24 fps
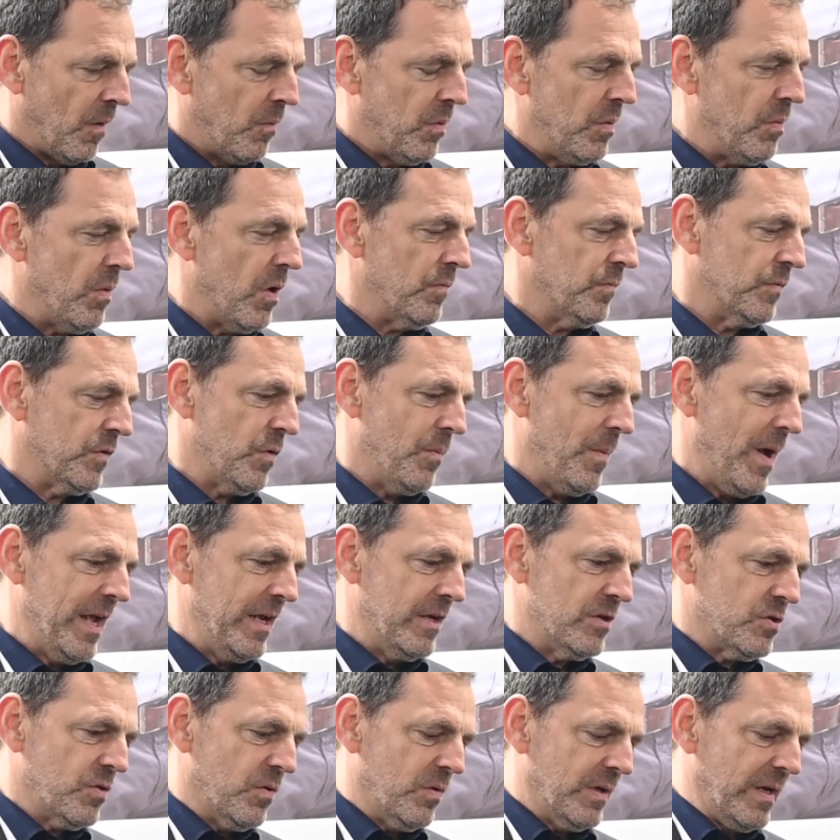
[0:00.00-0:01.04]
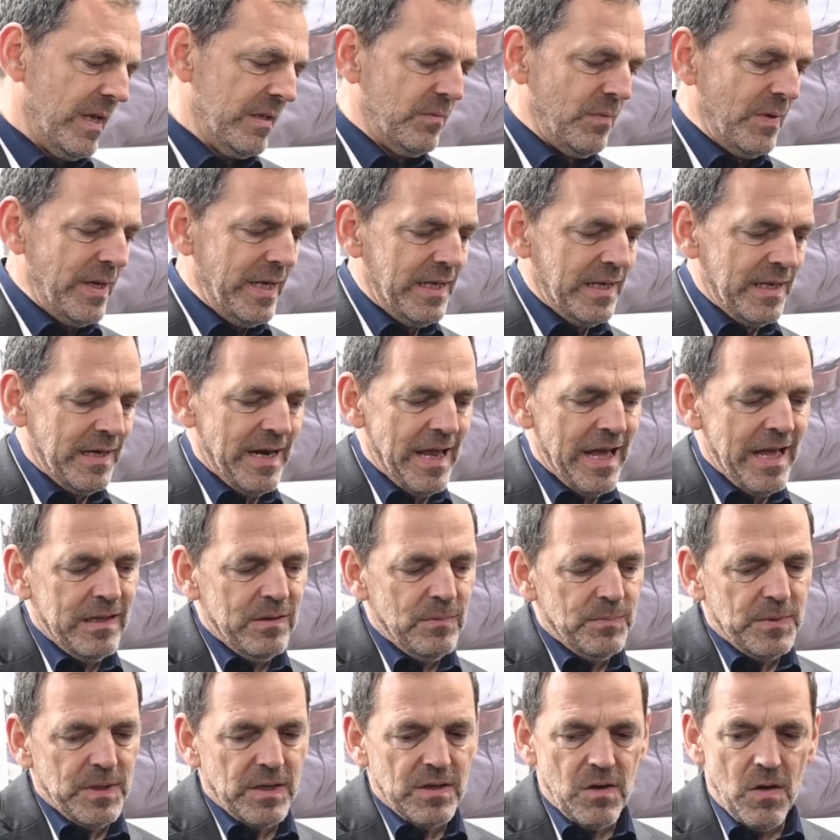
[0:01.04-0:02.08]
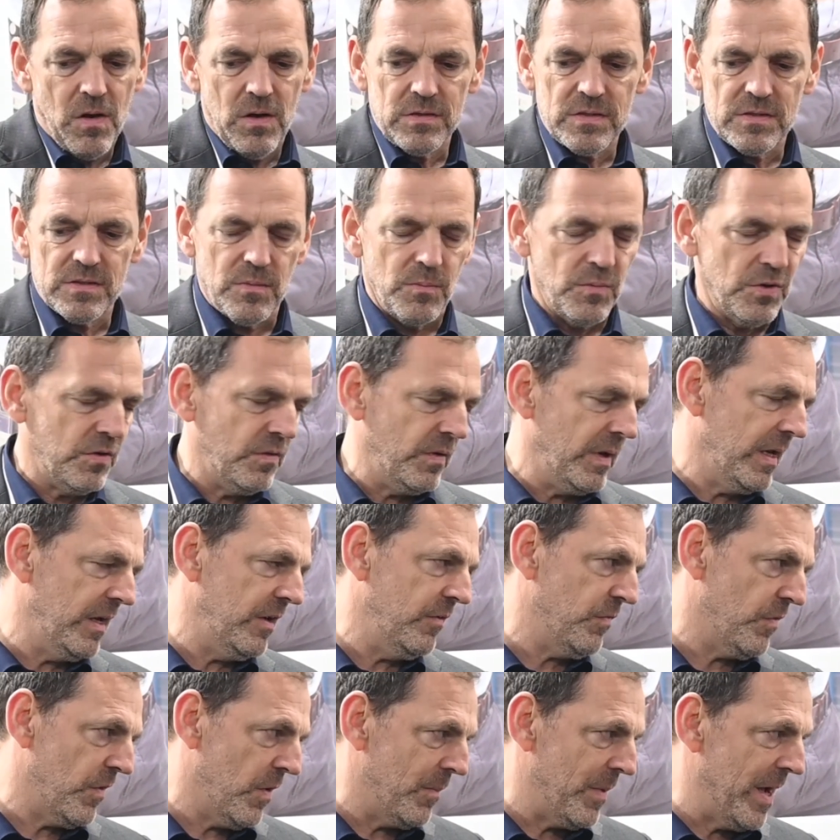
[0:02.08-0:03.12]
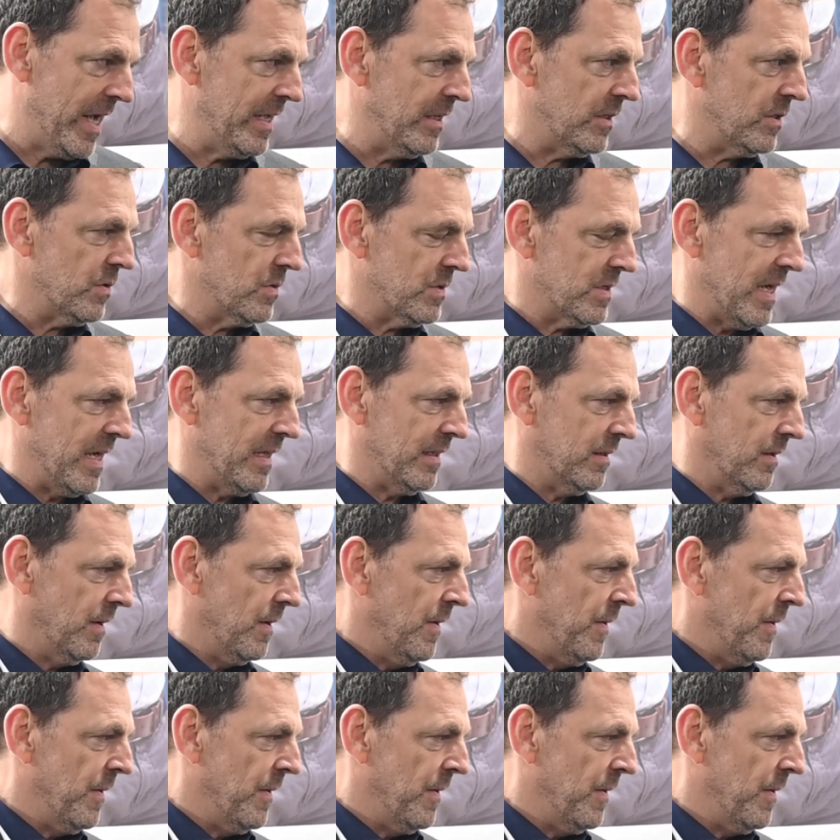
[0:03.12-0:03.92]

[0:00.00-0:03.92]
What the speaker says: We want to make sure that we can help the customer really from A to Z,